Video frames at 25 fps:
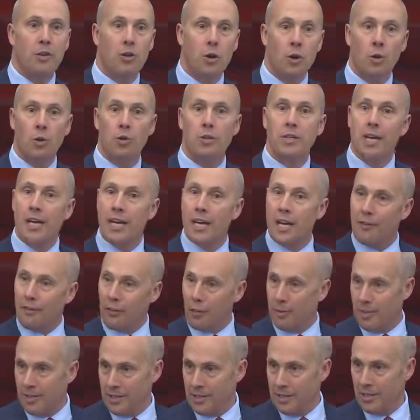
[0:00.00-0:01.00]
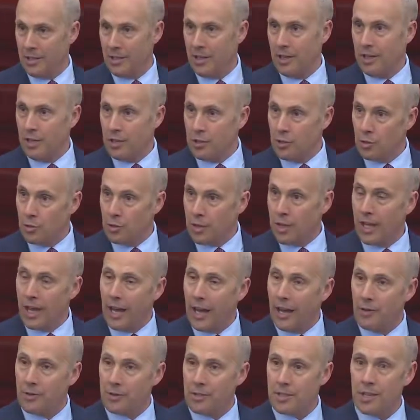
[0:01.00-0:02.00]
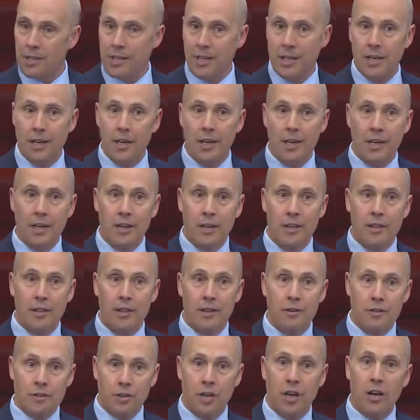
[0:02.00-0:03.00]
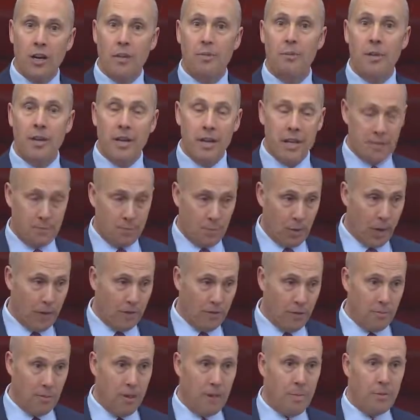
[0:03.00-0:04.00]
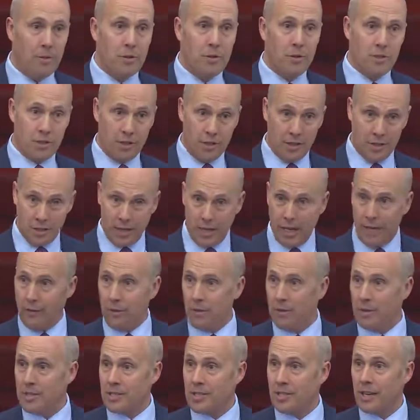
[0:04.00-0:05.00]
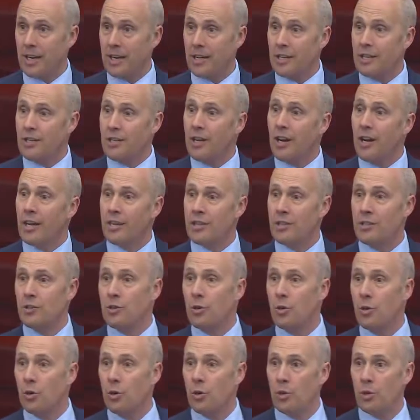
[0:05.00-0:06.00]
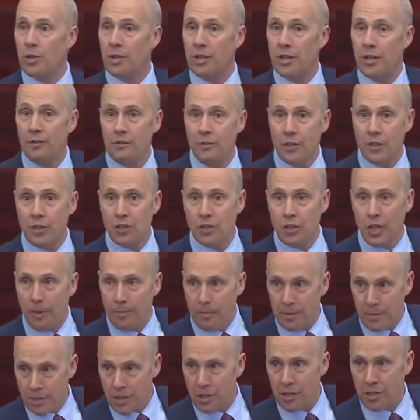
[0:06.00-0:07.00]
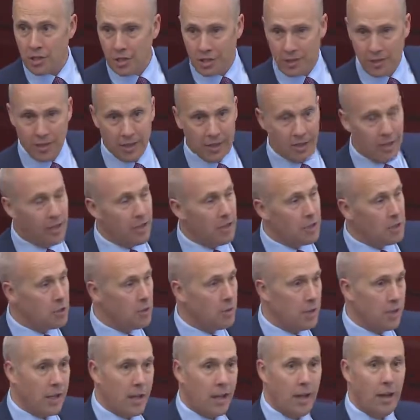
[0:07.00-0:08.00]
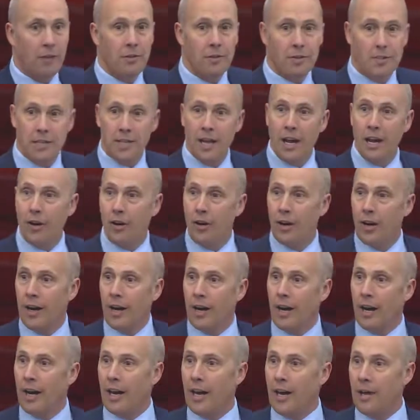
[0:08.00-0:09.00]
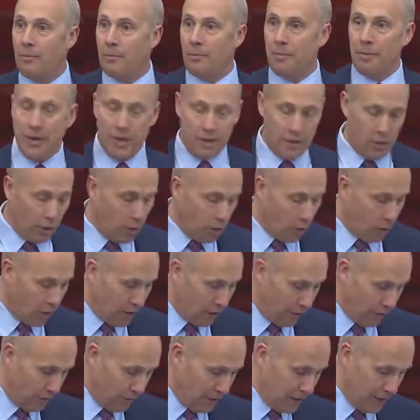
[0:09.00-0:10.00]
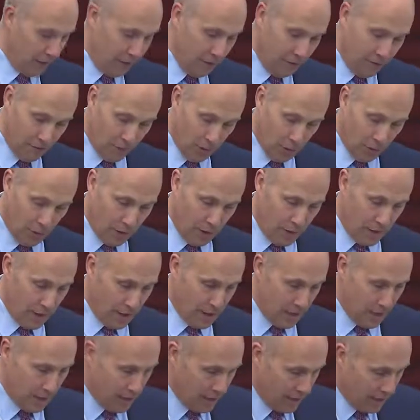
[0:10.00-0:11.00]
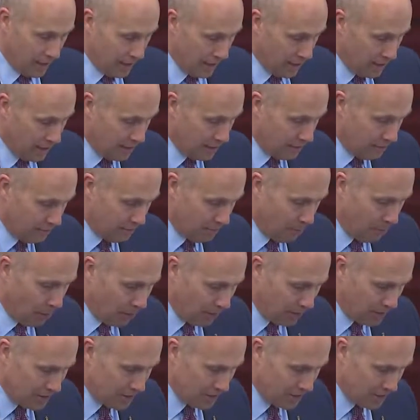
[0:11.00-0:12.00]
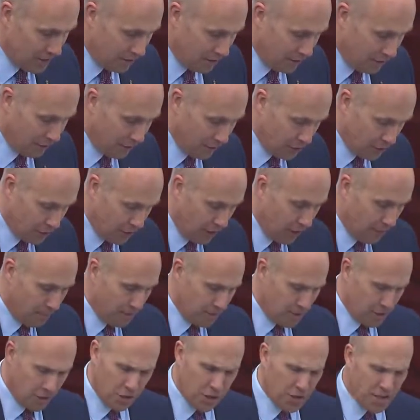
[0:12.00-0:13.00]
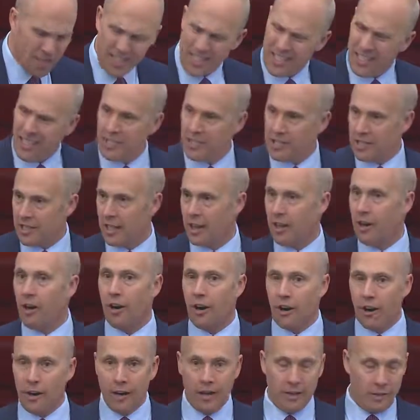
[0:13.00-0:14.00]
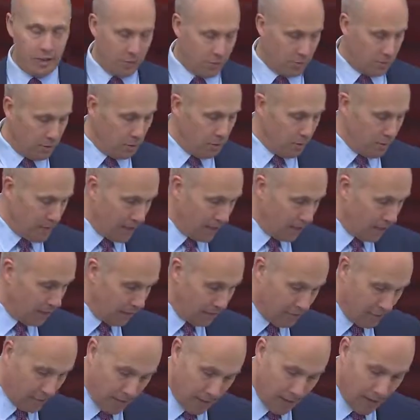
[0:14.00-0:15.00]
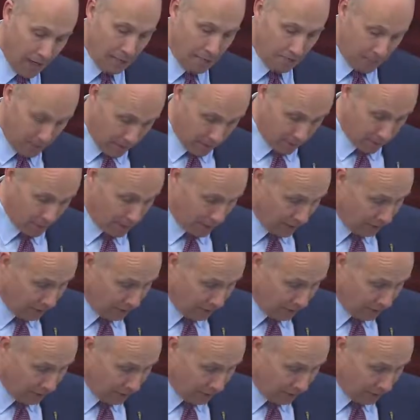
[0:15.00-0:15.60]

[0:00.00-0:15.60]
to hold government to account. Their job as private members on the government side is not to hold the official opposition to account. Now, I am no great affinity for the policies of the official opposition, such as they are. I don't know many of them yet, but we'll